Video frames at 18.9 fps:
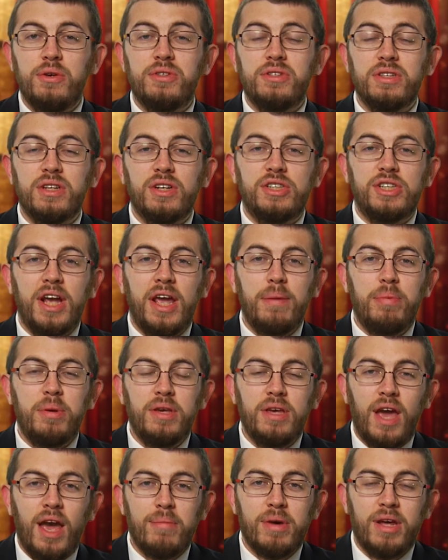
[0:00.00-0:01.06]
using the
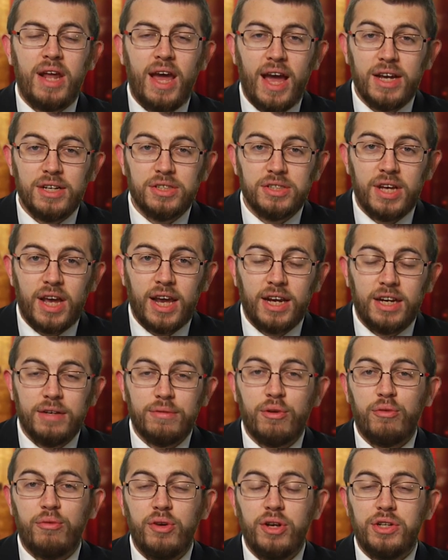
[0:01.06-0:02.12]
JPMN hashtag to
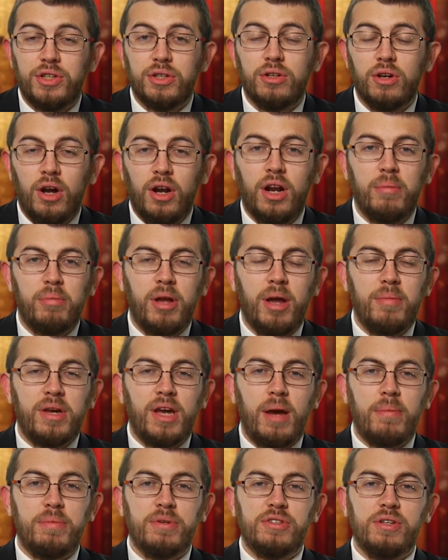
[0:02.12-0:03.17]
have it featured on an upcoming
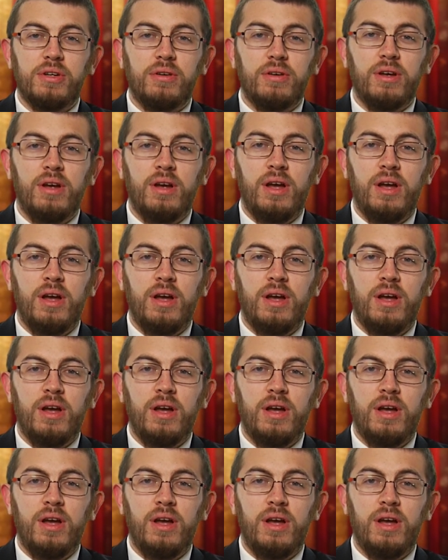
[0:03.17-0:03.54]
episode.